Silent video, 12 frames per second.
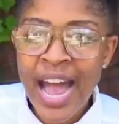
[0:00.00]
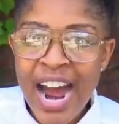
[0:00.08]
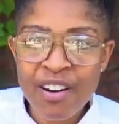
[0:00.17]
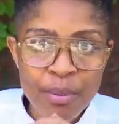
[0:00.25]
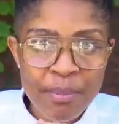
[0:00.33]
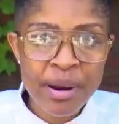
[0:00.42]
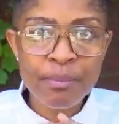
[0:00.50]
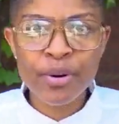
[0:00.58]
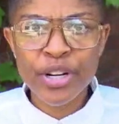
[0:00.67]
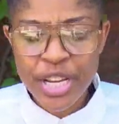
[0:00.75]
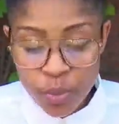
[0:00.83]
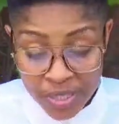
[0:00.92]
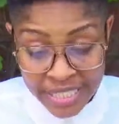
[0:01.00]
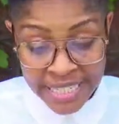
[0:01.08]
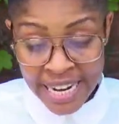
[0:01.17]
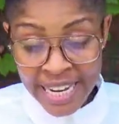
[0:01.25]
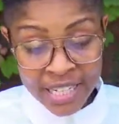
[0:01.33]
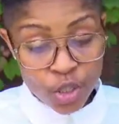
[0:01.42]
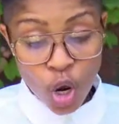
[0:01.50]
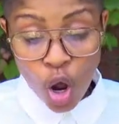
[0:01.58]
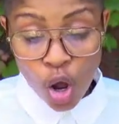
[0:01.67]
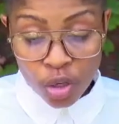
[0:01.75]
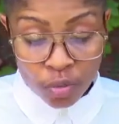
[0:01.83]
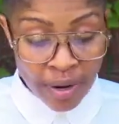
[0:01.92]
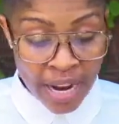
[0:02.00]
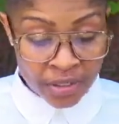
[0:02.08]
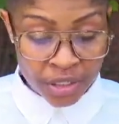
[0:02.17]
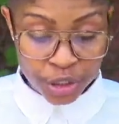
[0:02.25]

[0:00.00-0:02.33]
I remember he would dance all around